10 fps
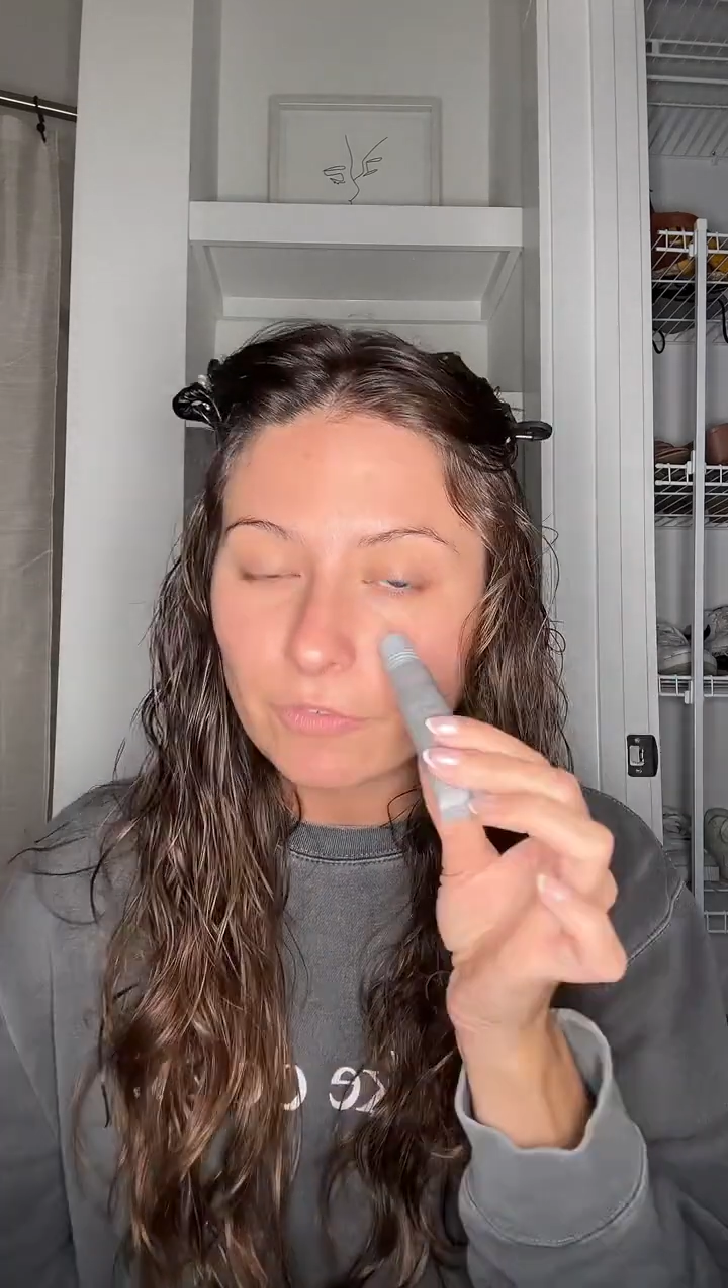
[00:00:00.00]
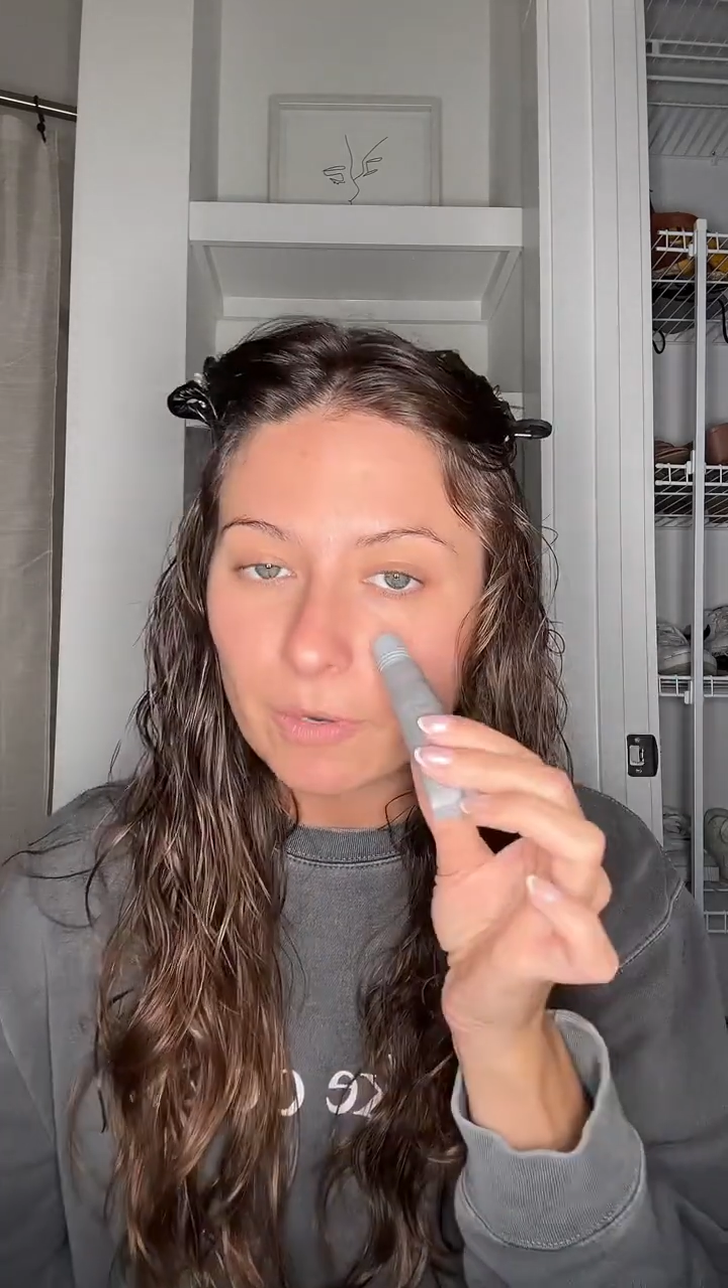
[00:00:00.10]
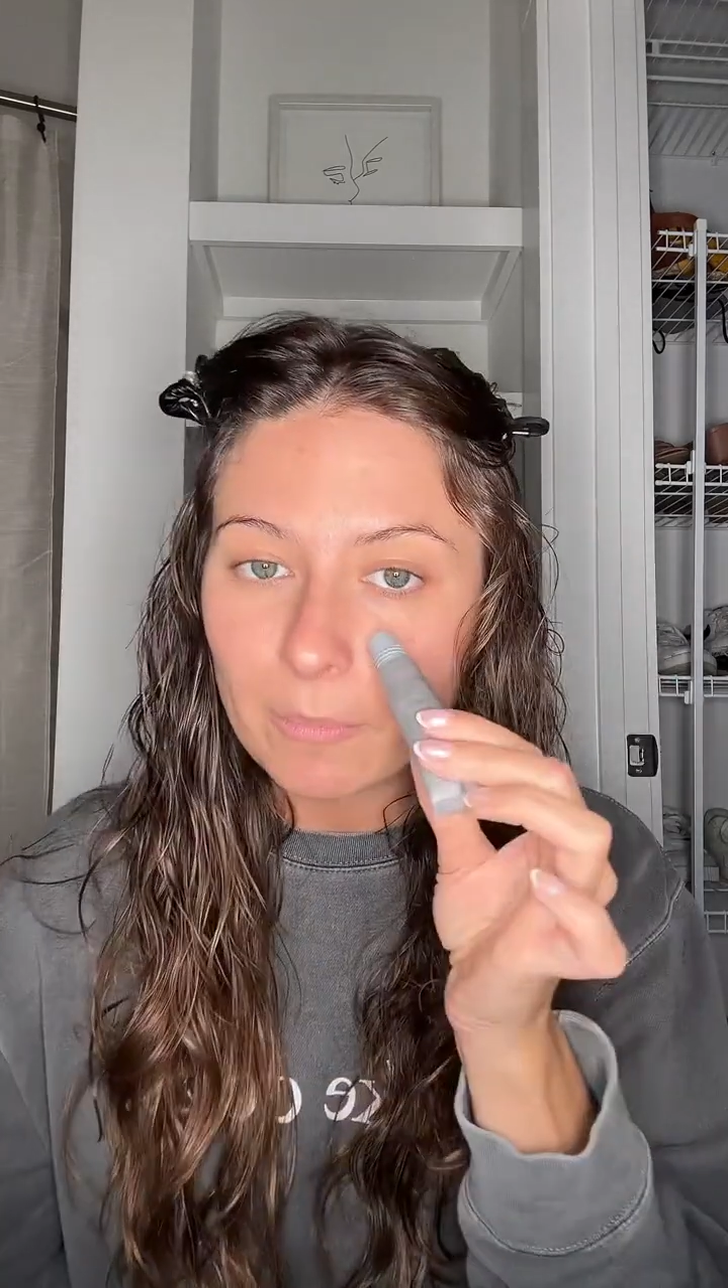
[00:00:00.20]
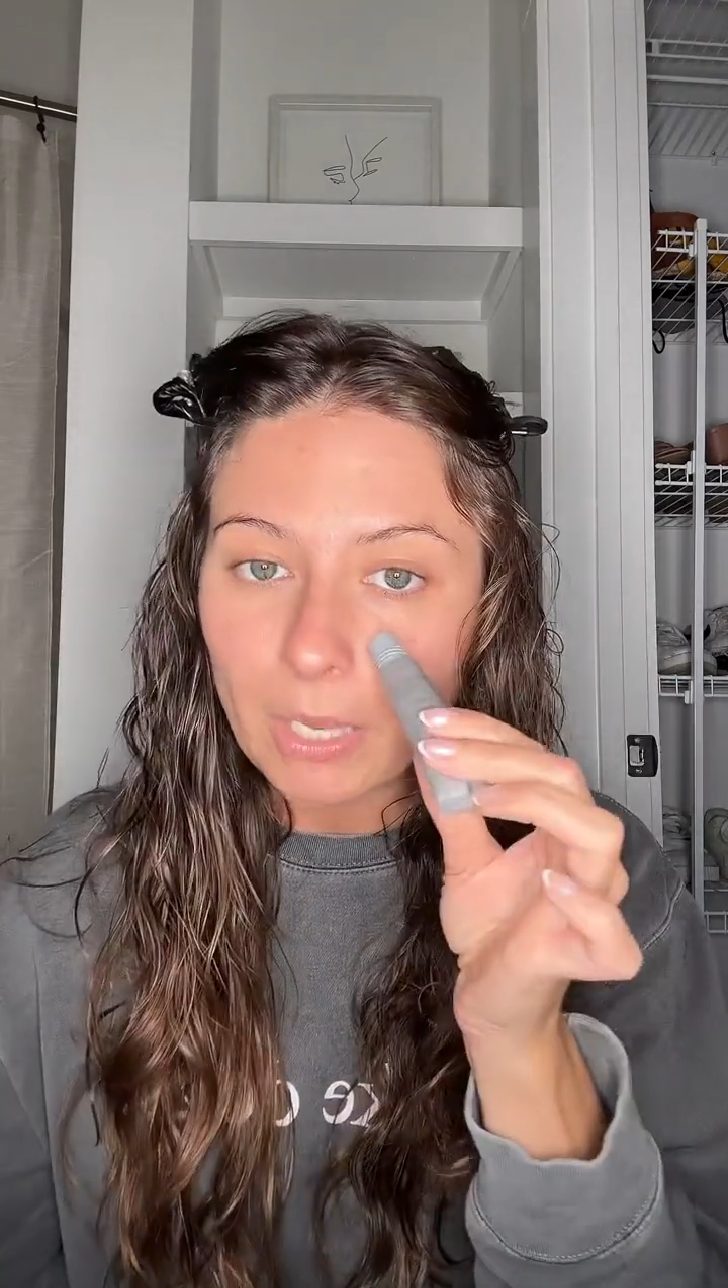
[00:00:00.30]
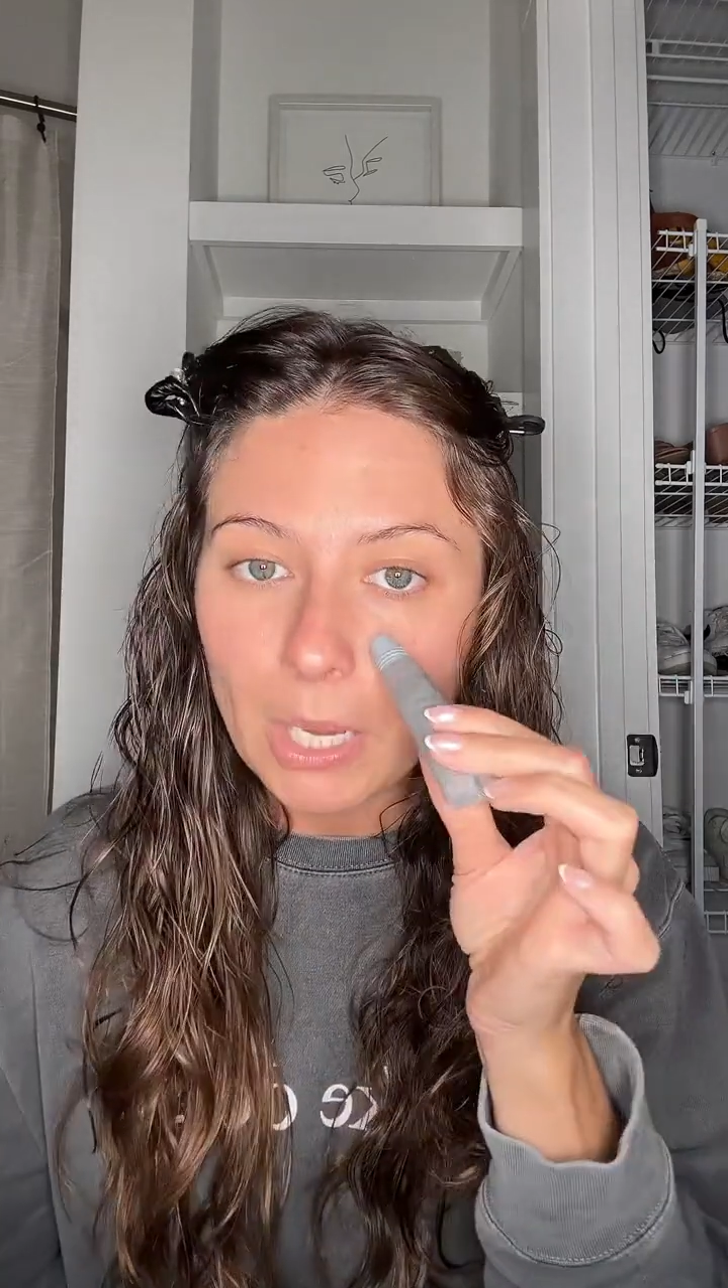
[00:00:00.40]

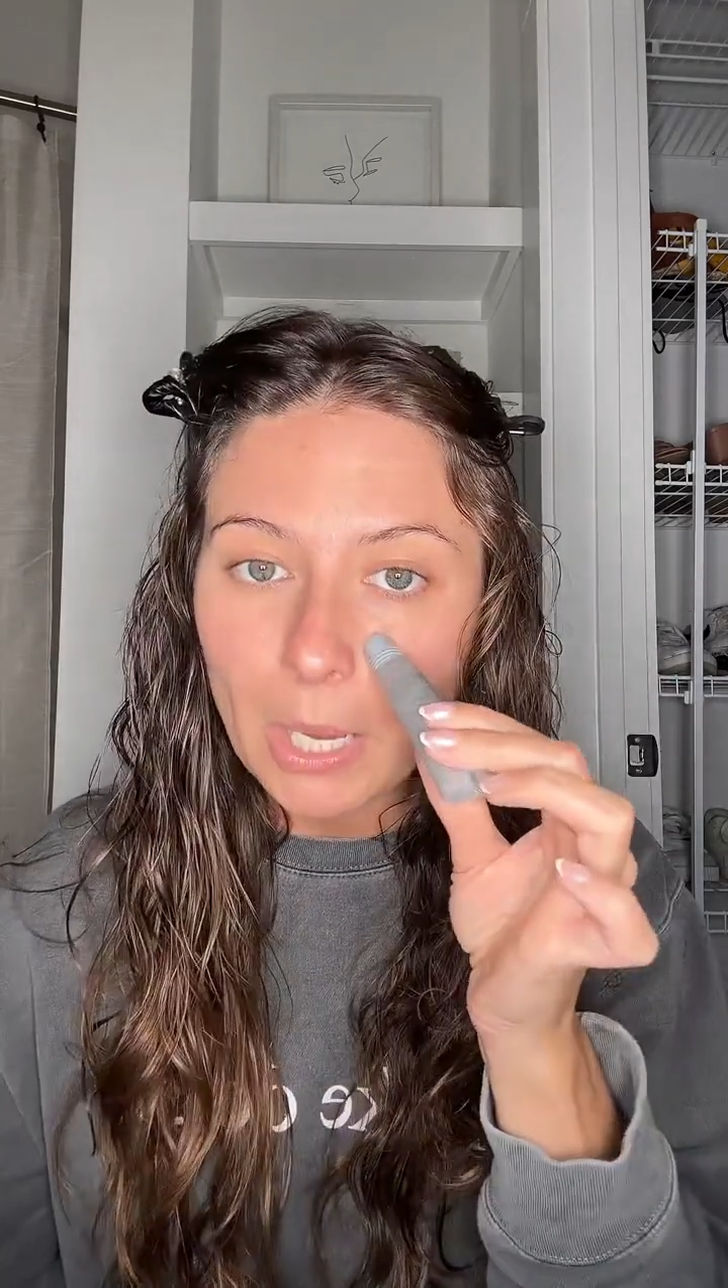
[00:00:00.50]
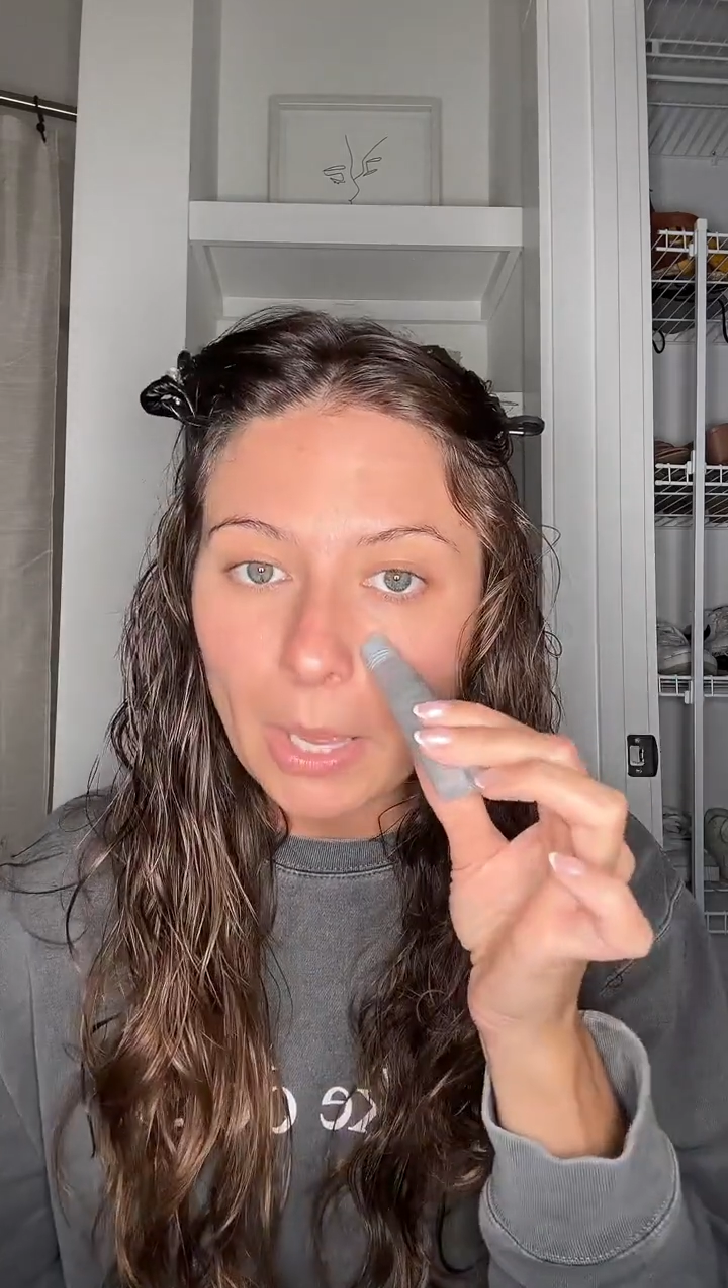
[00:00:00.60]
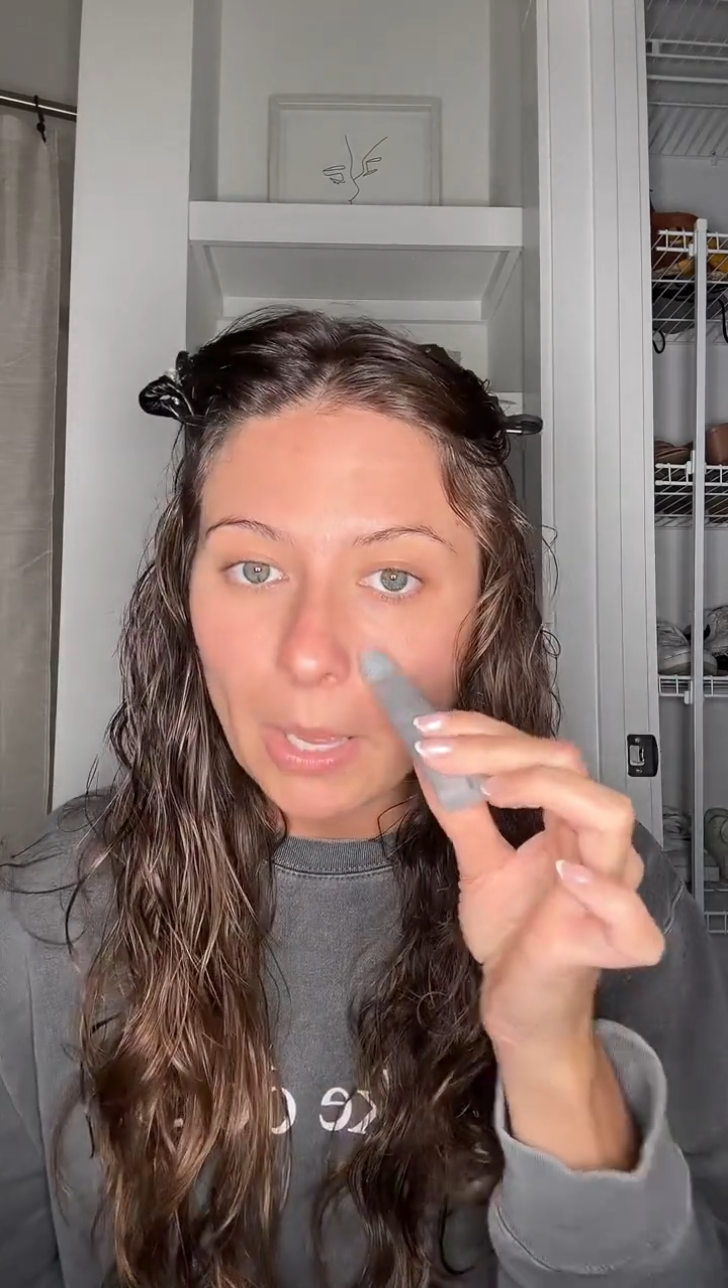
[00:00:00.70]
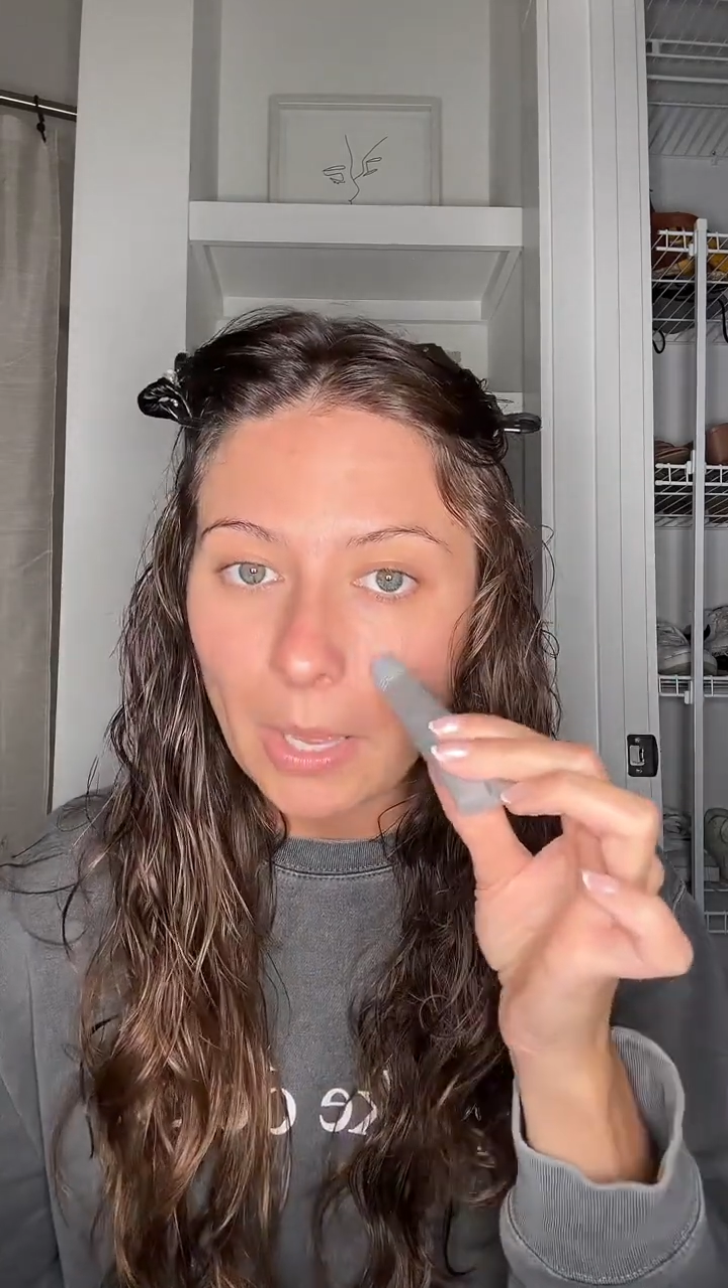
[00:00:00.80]
for me,